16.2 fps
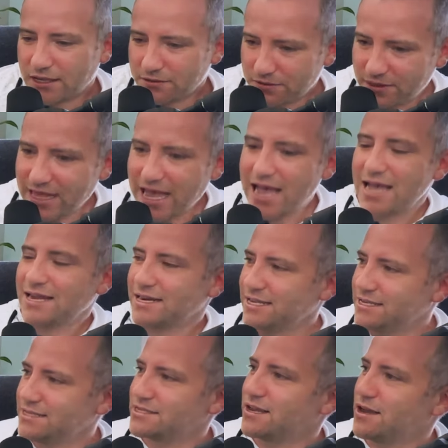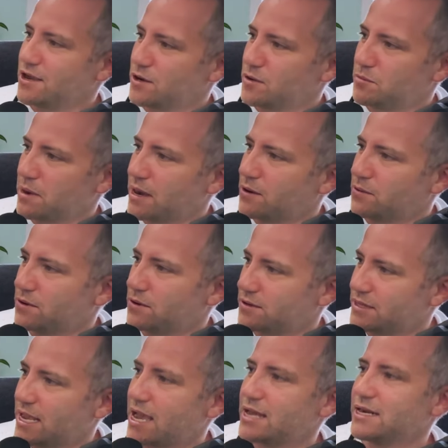That is a higher power.
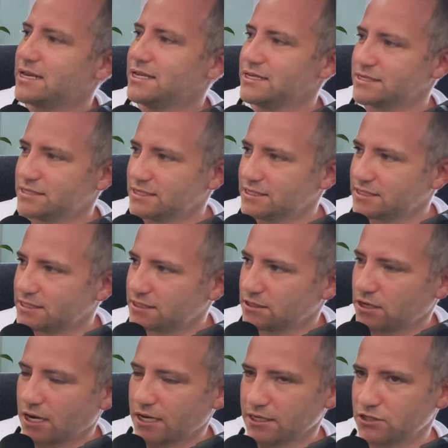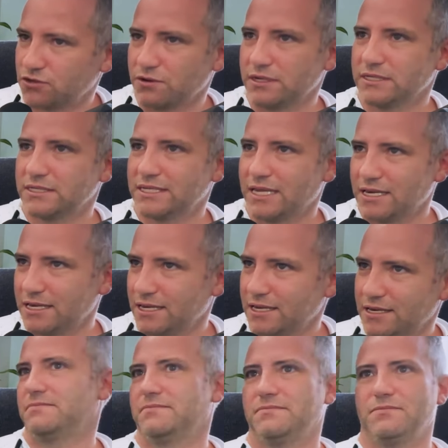That mm-hmm. is this uh,
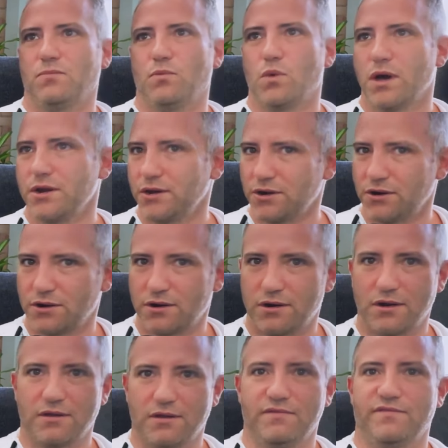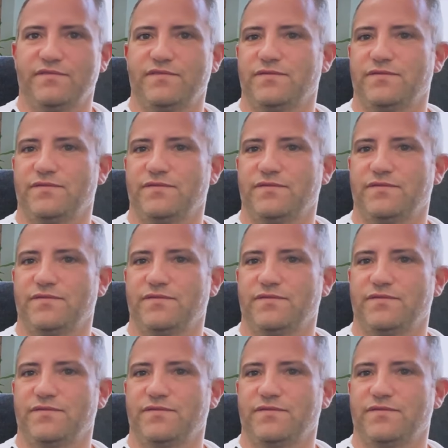transcendent wonder of